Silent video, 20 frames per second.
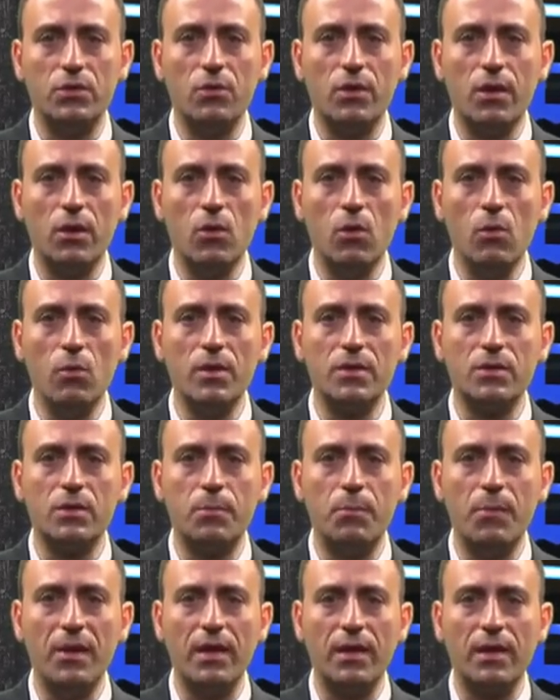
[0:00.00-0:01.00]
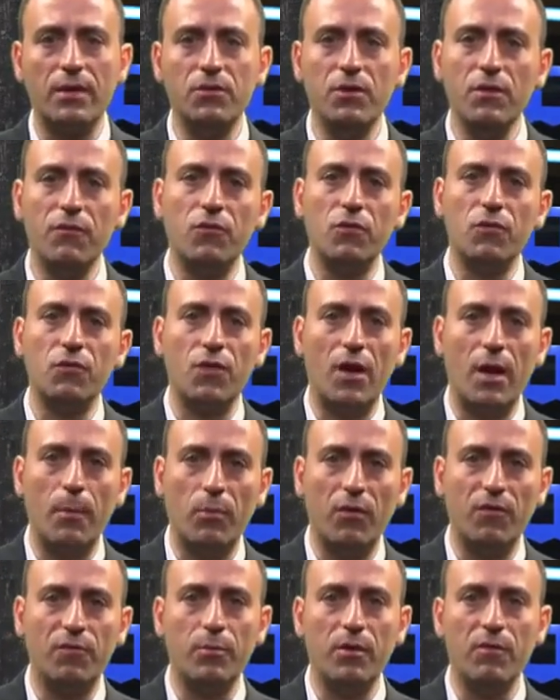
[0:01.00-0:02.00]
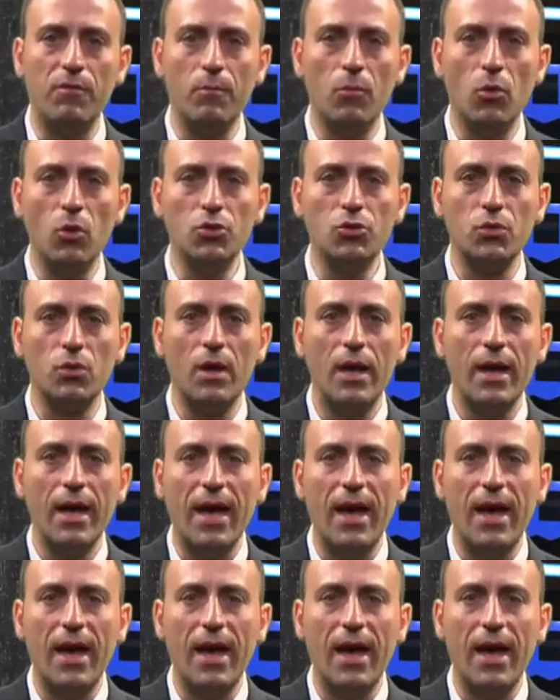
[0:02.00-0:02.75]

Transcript: you can always pick a different type of PV module